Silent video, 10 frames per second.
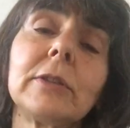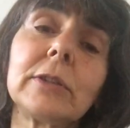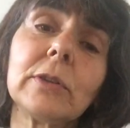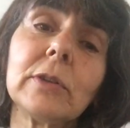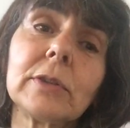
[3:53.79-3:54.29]

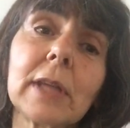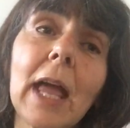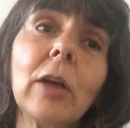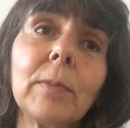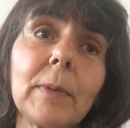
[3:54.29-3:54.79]
to, to
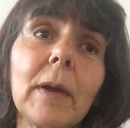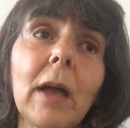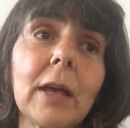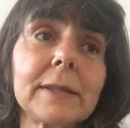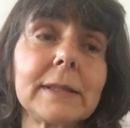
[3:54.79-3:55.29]
help
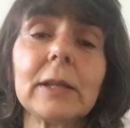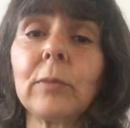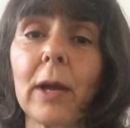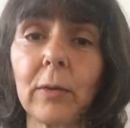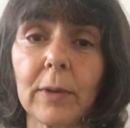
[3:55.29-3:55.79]
us deal
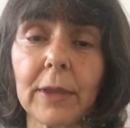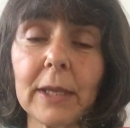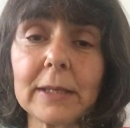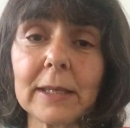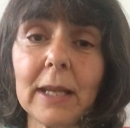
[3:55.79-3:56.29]
well with
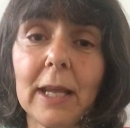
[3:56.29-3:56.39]
it,